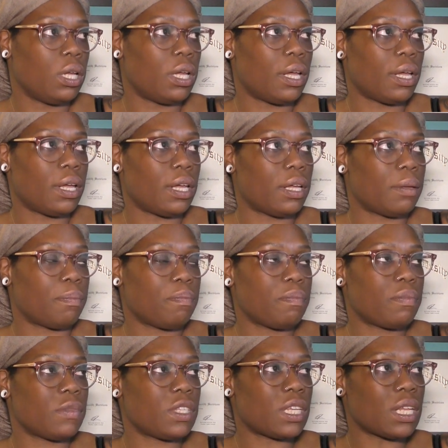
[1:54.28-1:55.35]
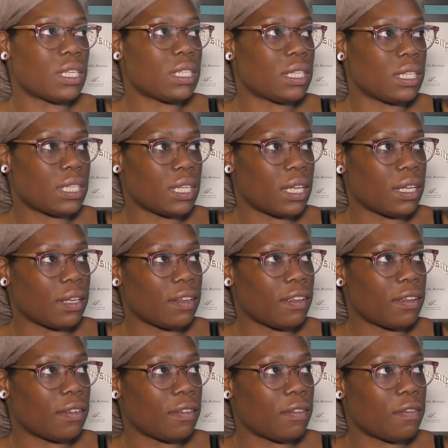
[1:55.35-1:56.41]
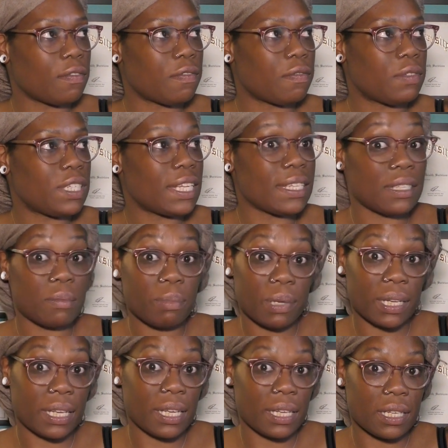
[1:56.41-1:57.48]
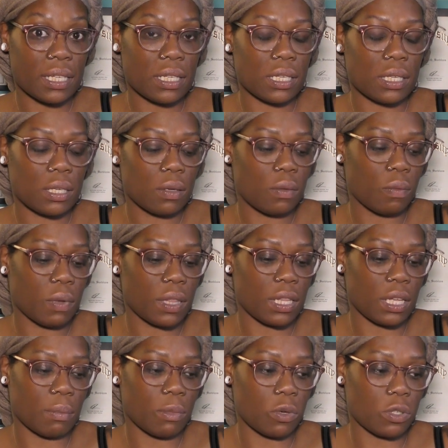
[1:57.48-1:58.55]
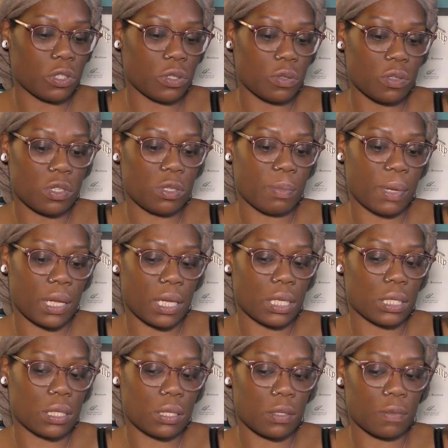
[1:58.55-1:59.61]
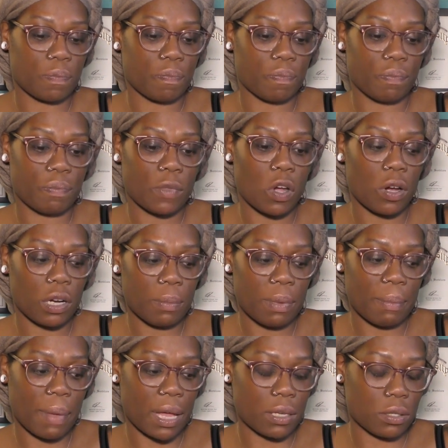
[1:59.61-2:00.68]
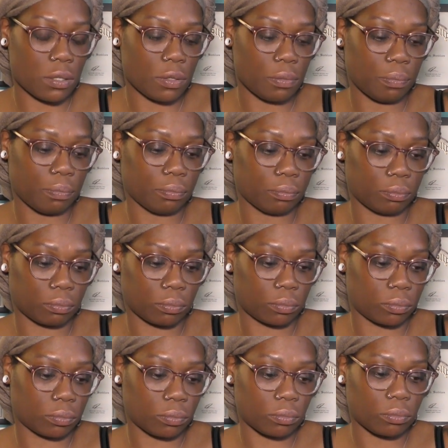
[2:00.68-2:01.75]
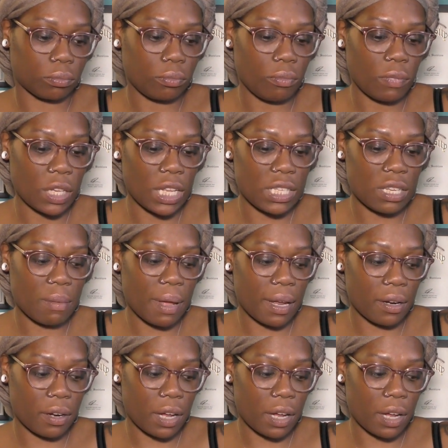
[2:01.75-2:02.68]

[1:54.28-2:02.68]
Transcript: um, sensitive, disciplined with the emotional space. Already been mastered. It's a matter